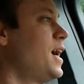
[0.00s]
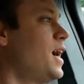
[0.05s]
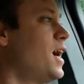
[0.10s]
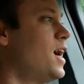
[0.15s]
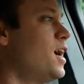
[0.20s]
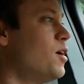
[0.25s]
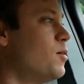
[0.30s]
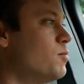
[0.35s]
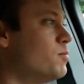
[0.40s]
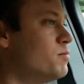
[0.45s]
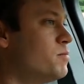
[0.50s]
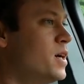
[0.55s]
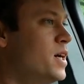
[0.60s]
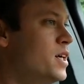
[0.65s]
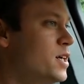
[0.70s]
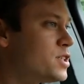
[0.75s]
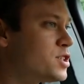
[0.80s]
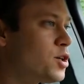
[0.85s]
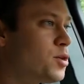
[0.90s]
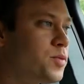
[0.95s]
Um,
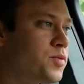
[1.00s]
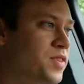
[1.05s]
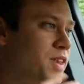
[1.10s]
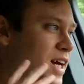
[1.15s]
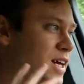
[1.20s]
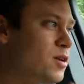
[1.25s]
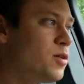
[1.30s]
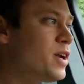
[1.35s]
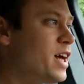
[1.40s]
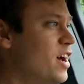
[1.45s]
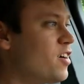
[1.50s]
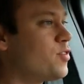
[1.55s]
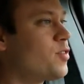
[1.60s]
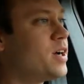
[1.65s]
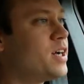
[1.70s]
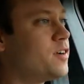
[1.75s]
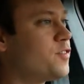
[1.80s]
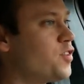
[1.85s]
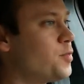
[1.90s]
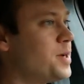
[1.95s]
so they don't have
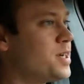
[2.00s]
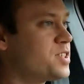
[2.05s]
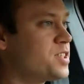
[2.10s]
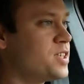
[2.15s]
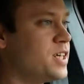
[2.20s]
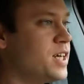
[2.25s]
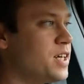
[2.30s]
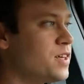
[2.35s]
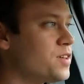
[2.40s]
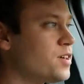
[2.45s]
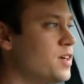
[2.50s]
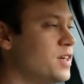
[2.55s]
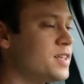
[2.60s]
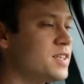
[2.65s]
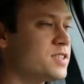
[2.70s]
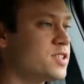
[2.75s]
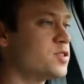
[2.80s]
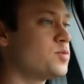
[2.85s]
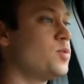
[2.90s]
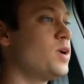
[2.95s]
great information either. And
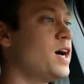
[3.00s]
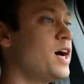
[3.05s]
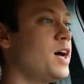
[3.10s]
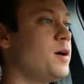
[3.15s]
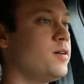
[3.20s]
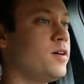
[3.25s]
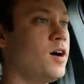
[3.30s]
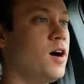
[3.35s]
this is why